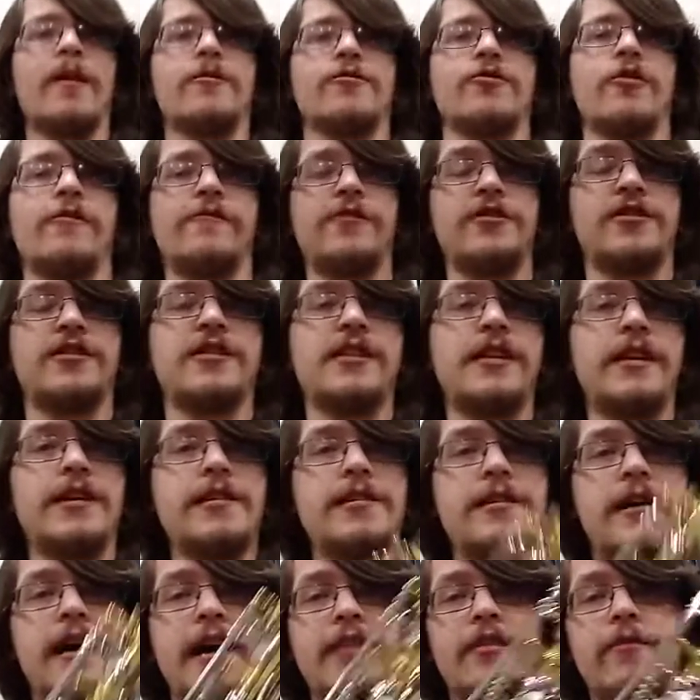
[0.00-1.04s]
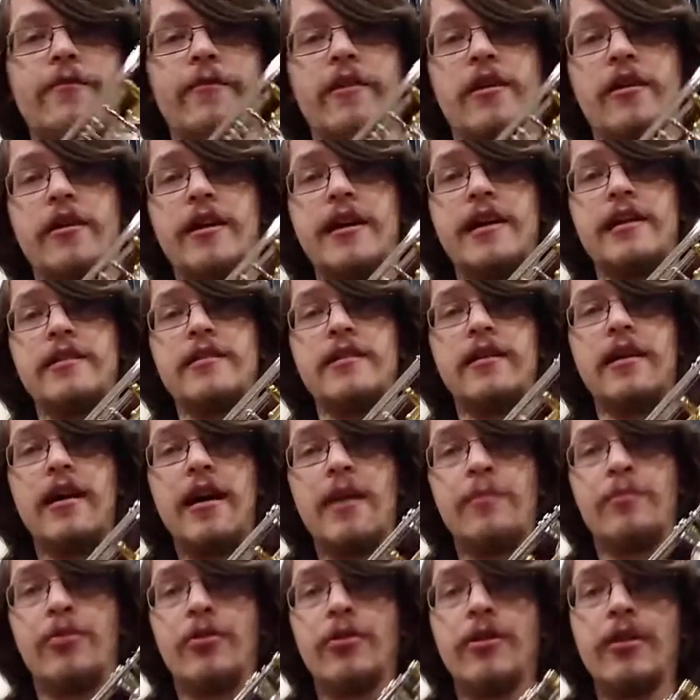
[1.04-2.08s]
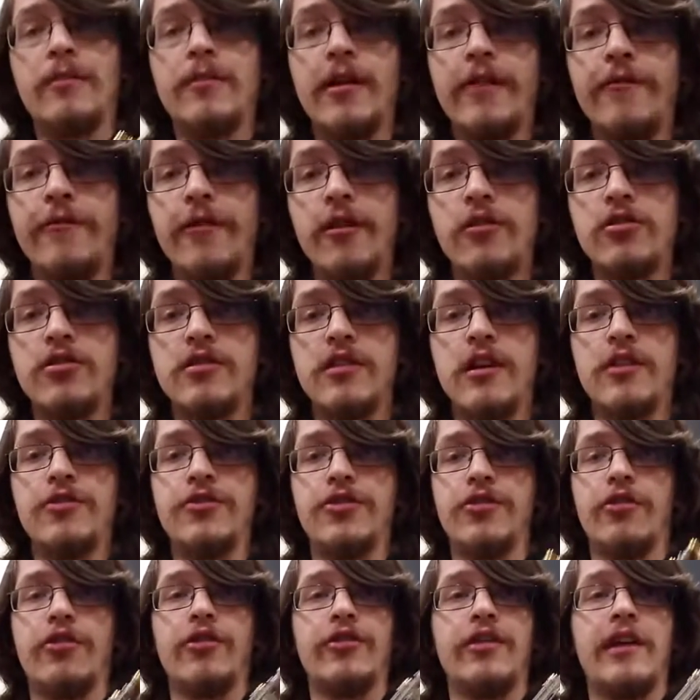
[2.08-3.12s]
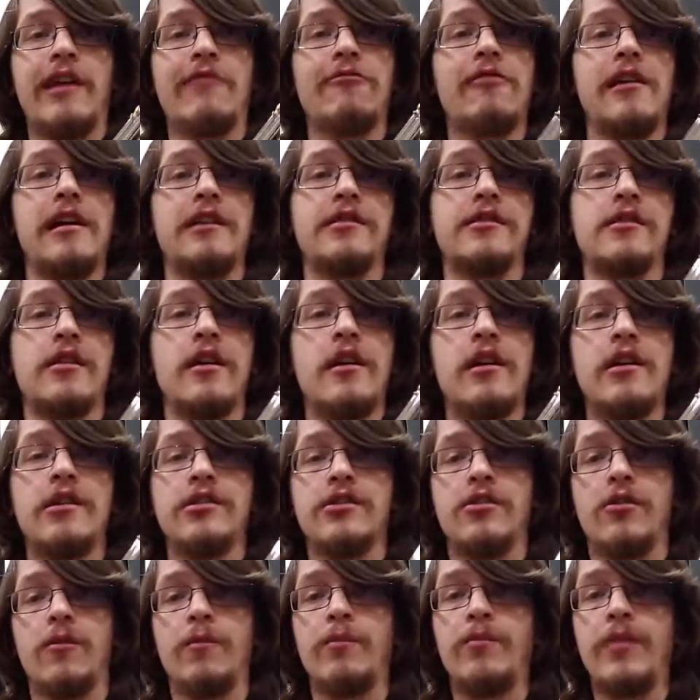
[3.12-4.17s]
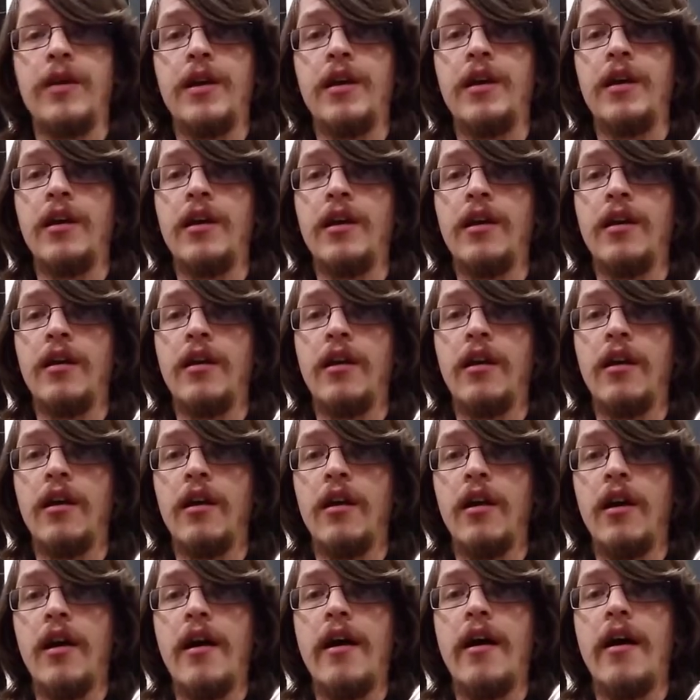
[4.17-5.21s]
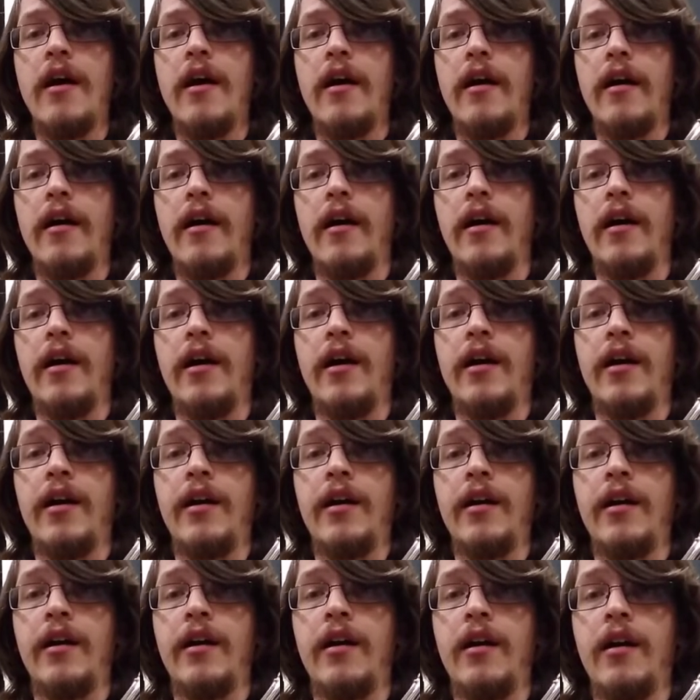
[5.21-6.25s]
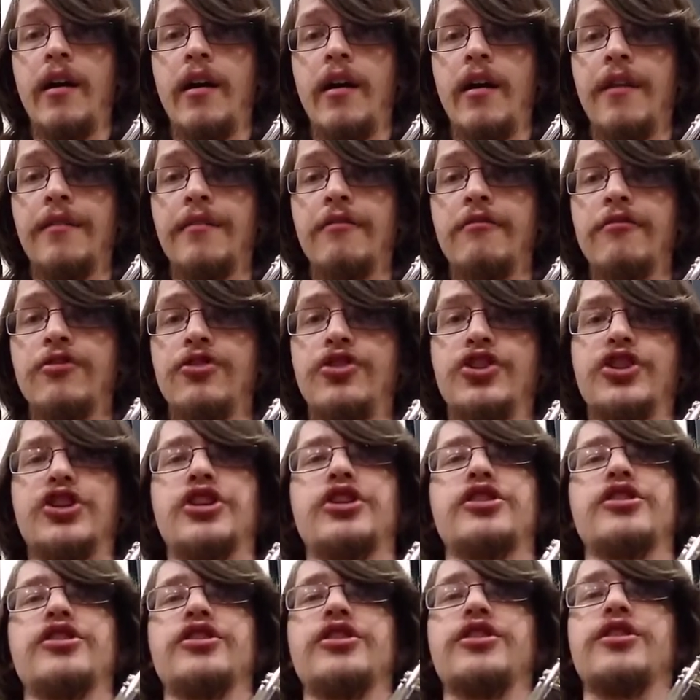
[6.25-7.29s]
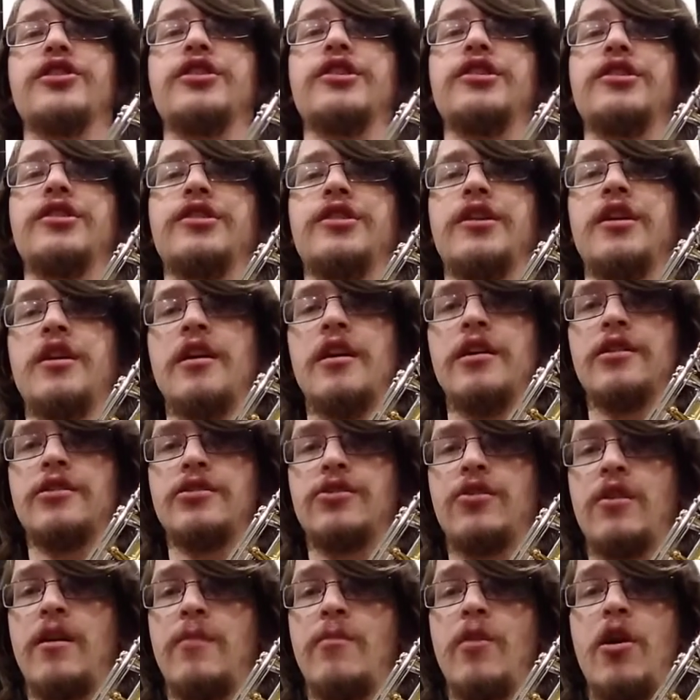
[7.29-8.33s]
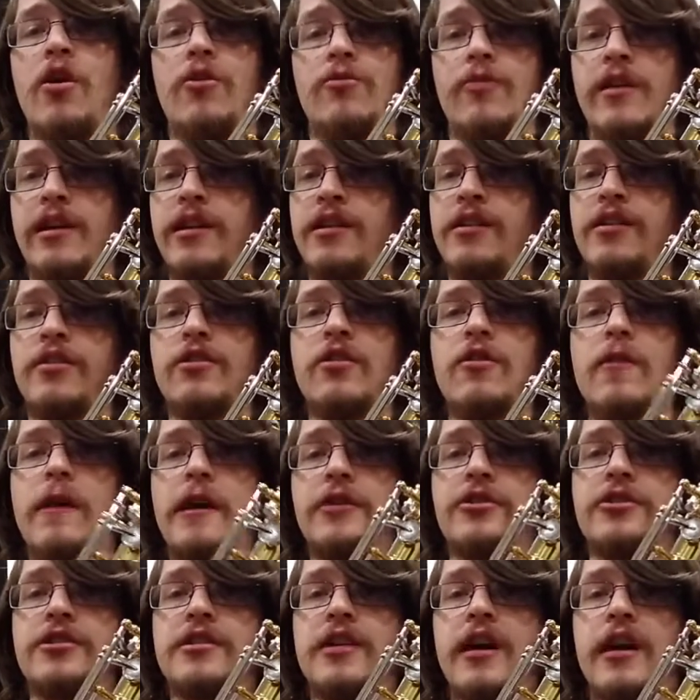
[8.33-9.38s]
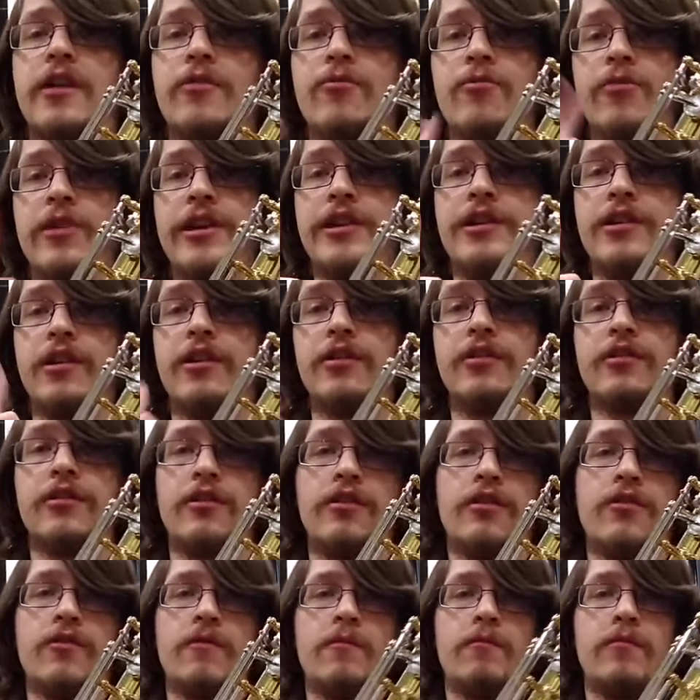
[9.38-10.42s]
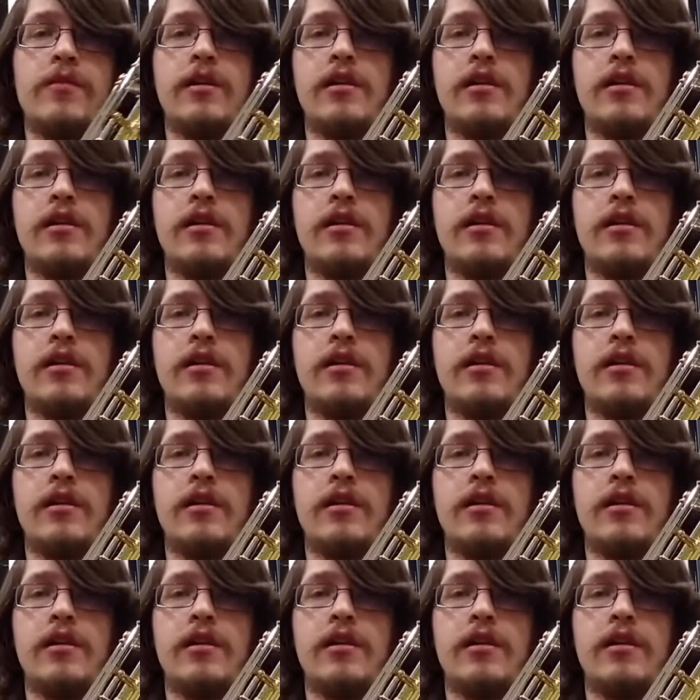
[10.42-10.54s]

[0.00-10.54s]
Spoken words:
So if you see, at the very end, I'm putting my fingers down during that rest. So B, A, G. So I'm all ready to go. I just got to re-tongue the note.